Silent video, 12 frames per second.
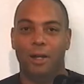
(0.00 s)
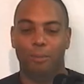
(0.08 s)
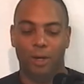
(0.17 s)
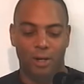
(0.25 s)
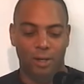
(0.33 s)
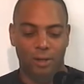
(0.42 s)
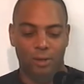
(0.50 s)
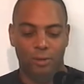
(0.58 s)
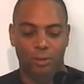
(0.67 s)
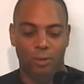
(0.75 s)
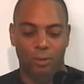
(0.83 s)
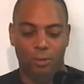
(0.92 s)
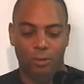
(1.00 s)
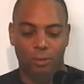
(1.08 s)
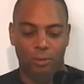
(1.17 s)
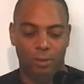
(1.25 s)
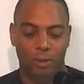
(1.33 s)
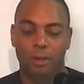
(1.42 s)
money. So,
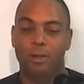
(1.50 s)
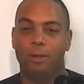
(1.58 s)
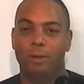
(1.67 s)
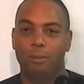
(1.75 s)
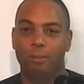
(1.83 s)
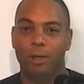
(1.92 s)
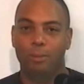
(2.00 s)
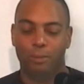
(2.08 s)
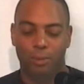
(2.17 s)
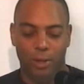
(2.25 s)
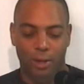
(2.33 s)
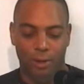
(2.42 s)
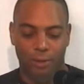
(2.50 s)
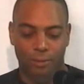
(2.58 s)
be prepared.